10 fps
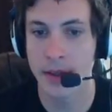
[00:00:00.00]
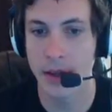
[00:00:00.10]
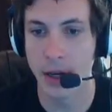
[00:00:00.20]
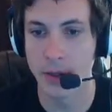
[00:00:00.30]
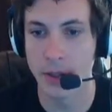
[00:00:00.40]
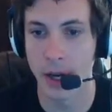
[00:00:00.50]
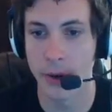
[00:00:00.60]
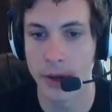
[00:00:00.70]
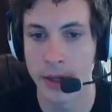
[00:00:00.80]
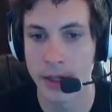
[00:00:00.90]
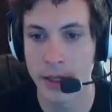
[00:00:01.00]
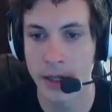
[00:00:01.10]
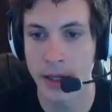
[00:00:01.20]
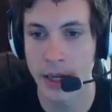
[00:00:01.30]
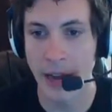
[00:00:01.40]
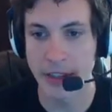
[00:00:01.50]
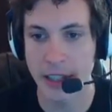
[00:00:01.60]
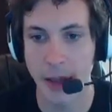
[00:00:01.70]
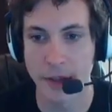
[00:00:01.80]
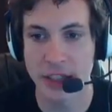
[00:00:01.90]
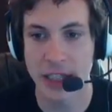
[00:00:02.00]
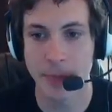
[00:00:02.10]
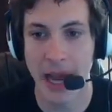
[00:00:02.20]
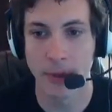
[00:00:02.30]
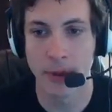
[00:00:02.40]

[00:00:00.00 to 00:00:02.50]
Oh no. I have to kill the sheep now.